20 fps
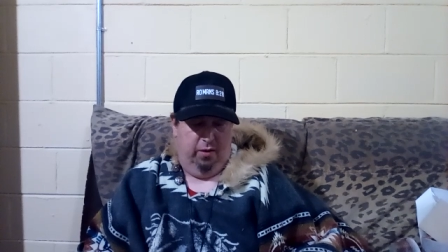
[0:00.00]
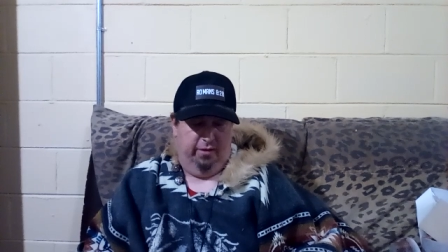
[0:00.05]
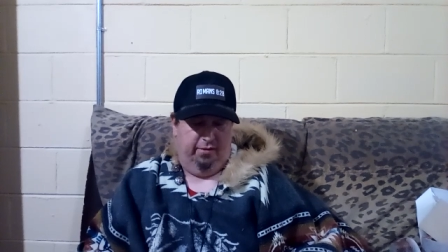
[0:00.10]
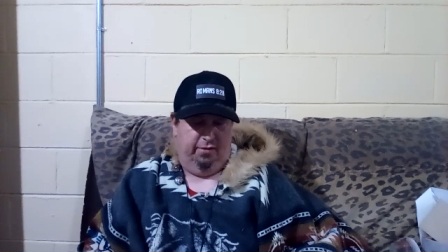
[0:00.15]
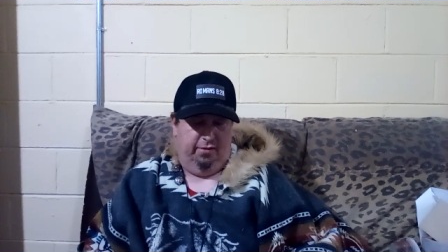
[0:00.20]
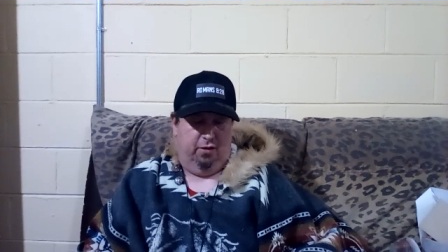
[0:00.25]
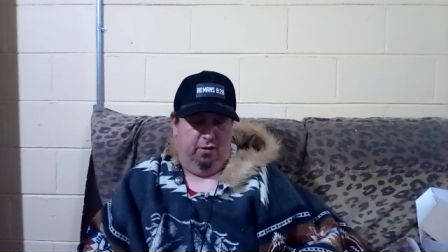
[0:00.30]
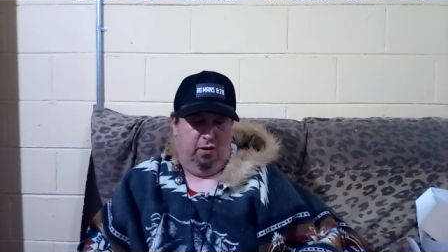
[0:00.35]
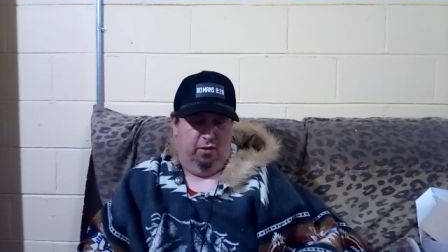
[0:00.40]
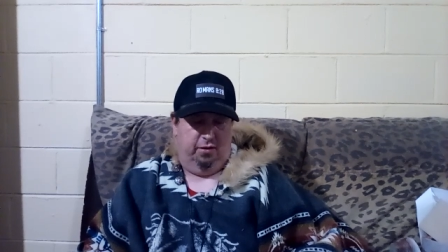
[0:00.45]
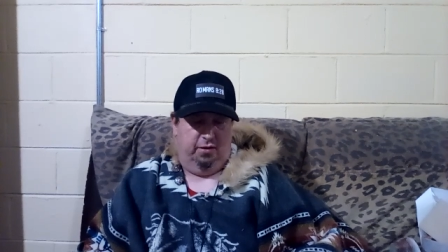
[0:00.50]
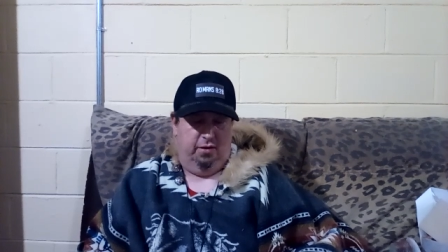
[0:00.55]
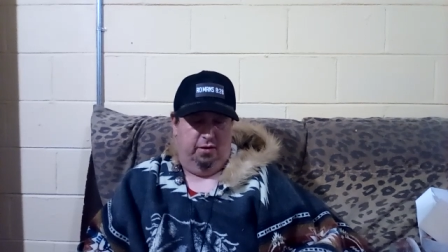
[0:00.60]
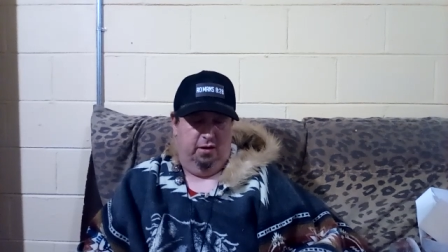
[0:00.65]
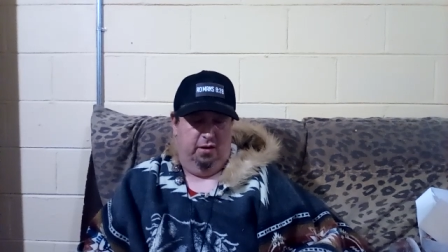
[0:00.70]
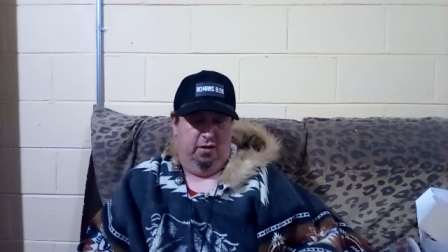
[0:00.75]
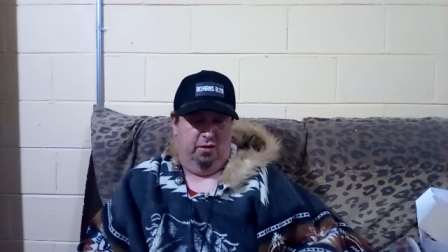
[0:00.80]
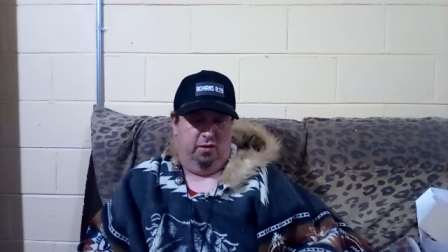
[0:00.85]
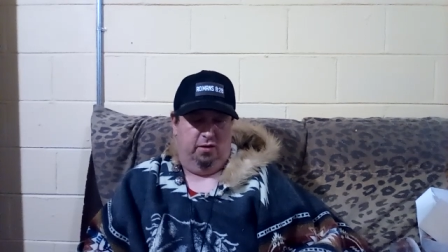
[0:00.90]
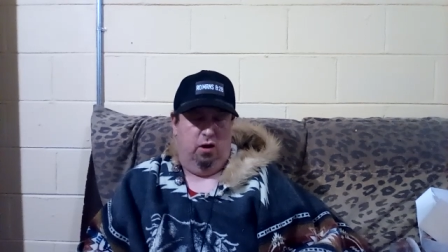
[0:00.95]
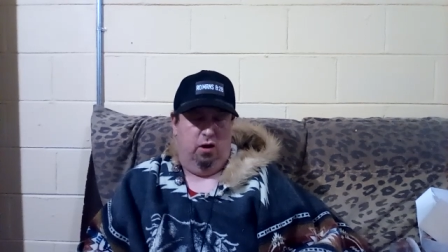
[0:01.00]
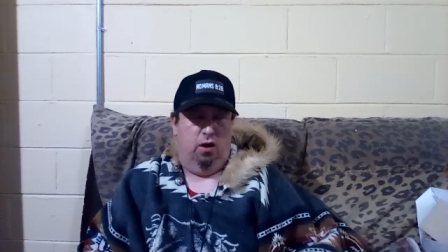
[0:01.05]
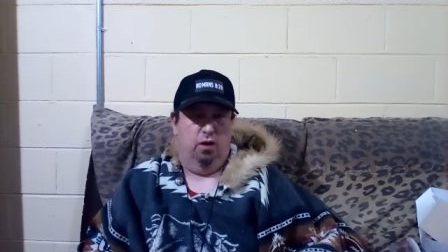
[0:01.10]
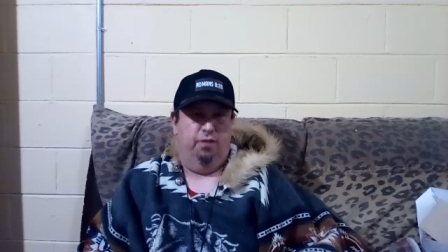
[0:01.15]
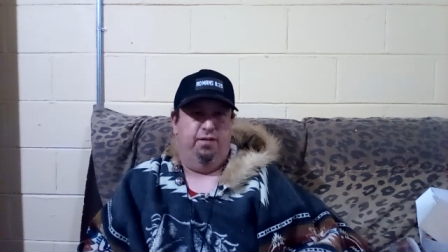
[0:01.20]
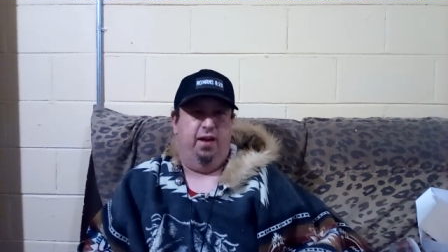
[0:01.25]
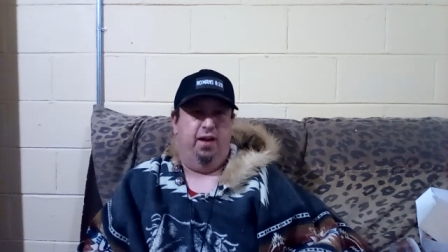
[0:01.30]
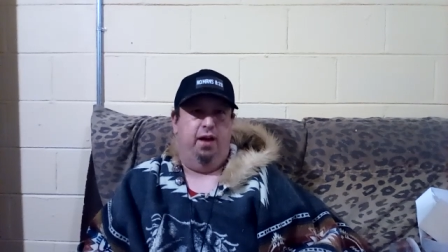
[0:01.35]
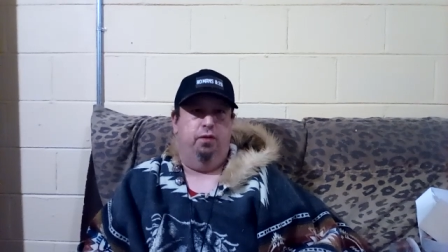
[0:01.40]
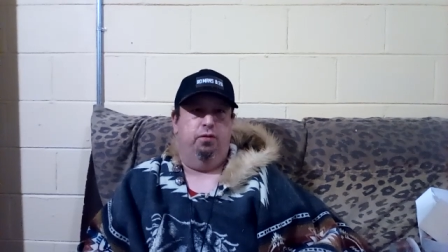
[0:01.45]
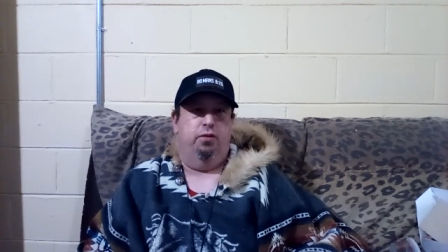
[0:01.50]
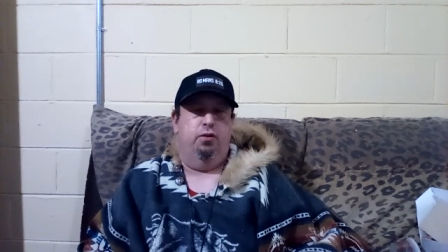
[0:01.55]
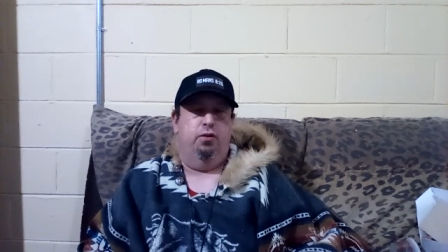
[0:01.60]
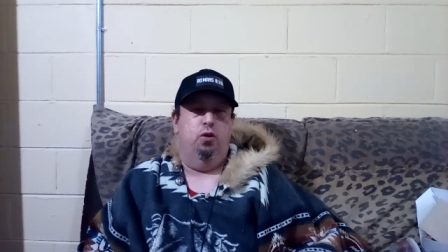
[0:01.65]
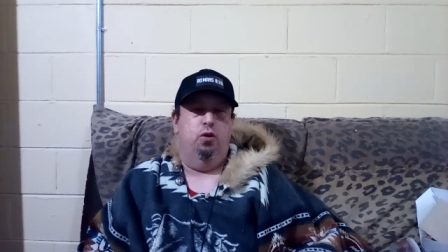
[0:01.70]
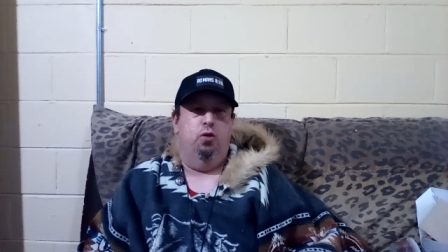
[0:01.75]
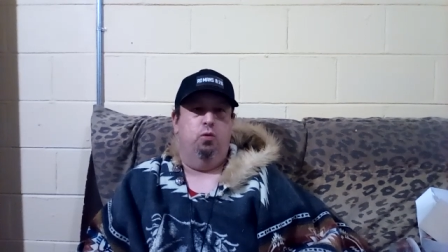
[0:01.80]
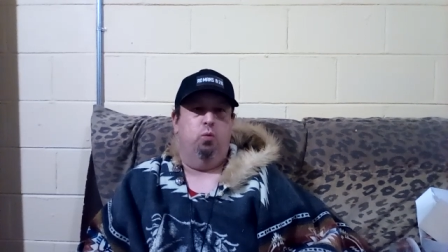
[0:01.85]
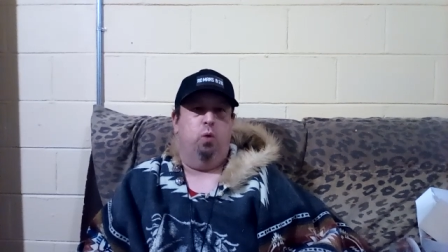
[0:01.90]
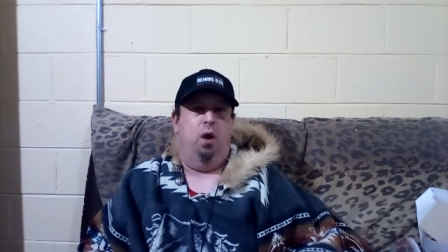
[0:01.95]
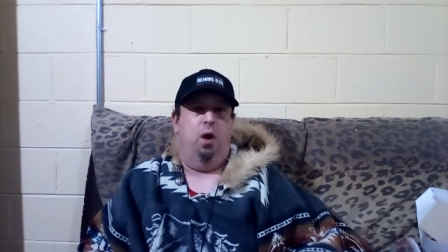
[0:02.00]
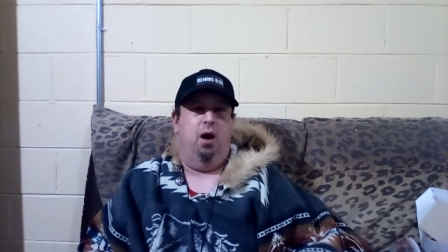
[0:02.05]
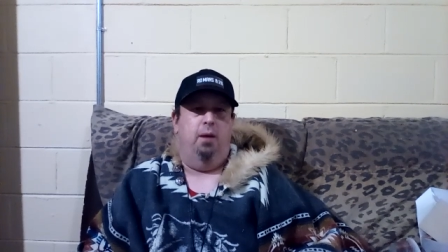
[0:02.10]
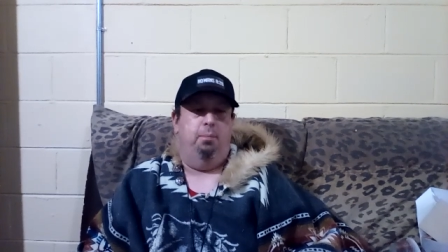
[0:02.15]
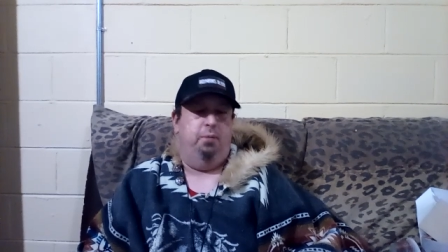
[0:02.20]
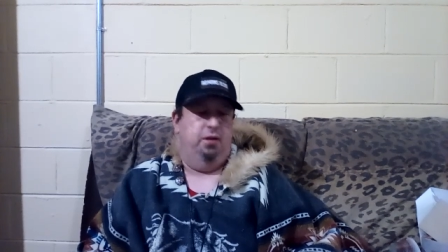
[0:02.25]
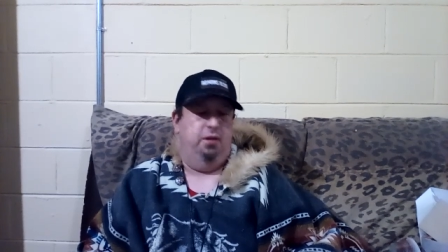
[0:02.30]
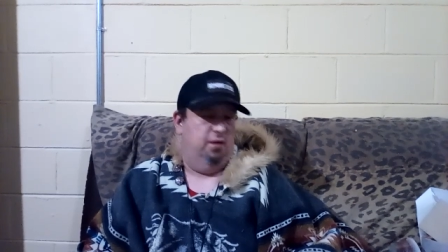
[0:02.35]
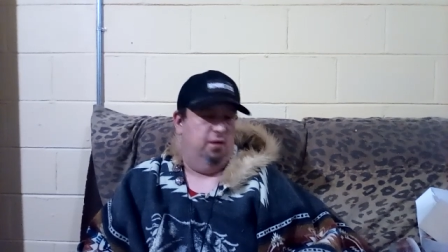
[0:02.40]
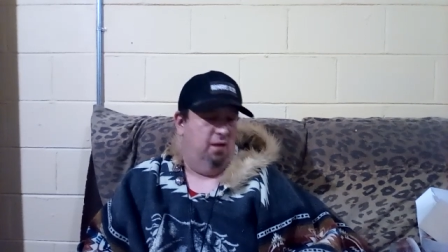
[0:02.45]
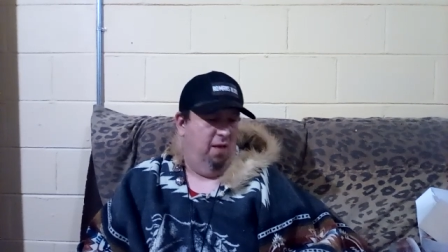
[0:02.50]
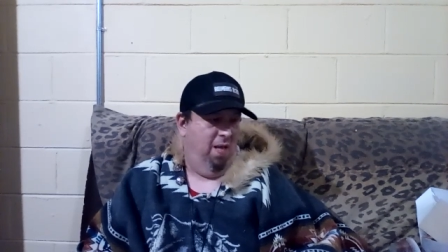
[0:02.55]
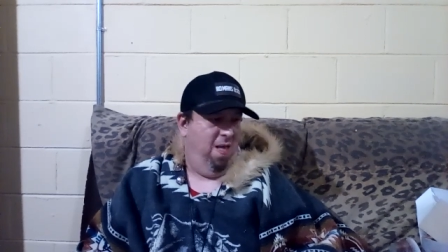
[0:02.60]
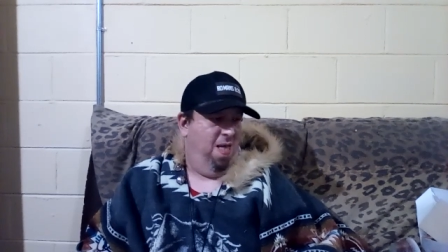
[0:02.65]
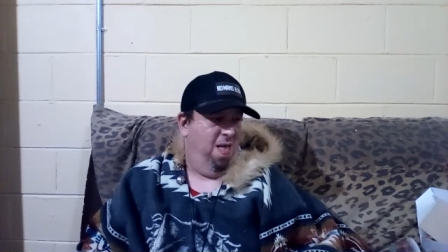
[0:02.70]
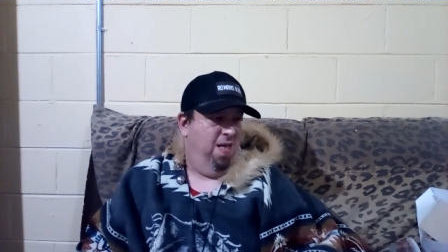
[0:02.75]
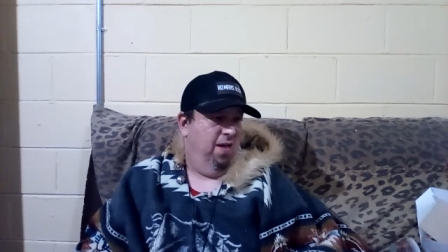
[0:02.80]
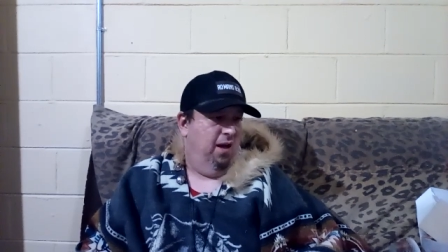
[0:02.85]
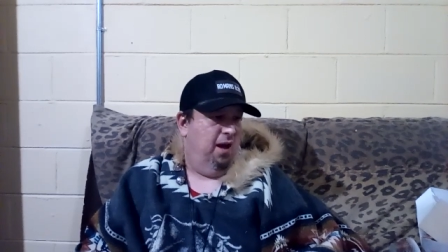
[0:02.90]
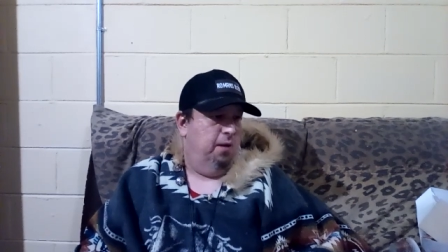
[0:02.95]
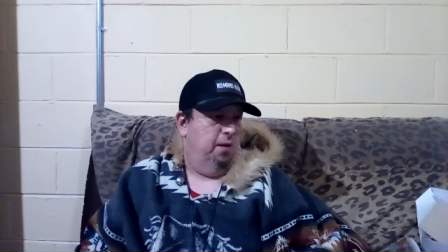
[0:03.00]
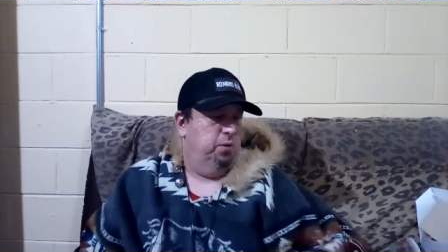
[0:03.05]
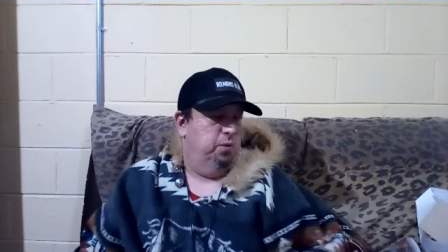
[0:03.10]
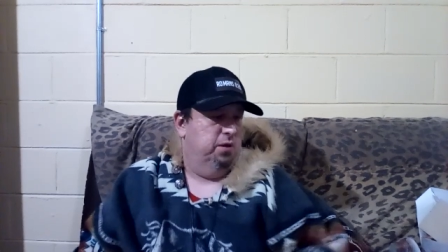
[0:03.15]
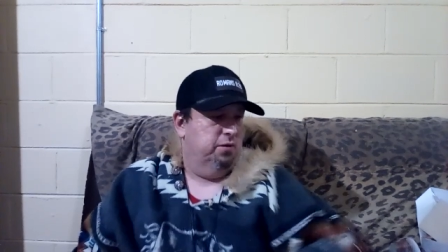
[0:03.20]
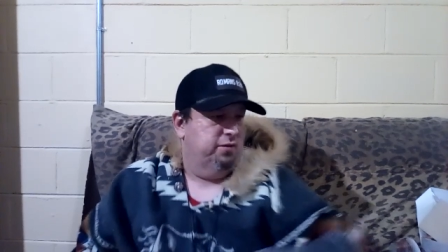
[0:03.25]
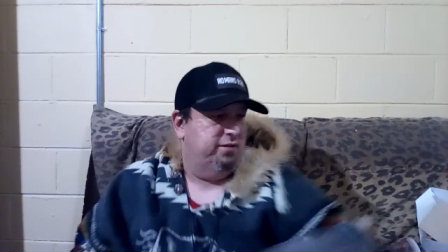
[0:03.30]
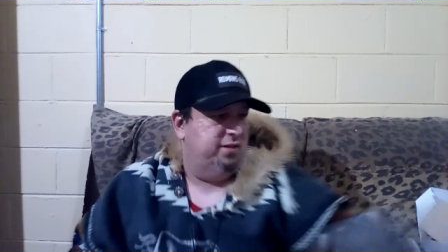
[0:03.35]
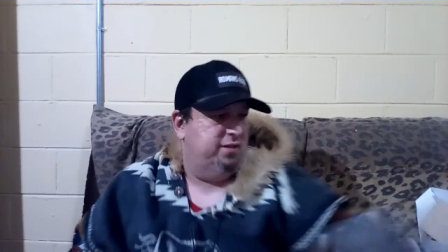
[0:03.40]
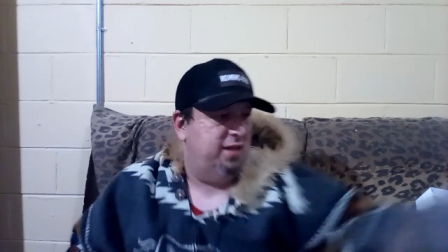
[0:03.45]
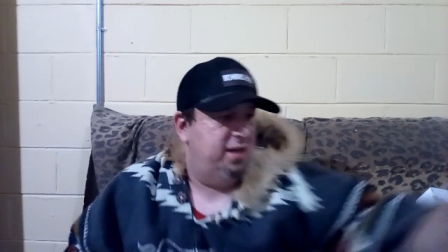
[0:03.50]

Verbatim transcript: and start to carve out the new robin. I will say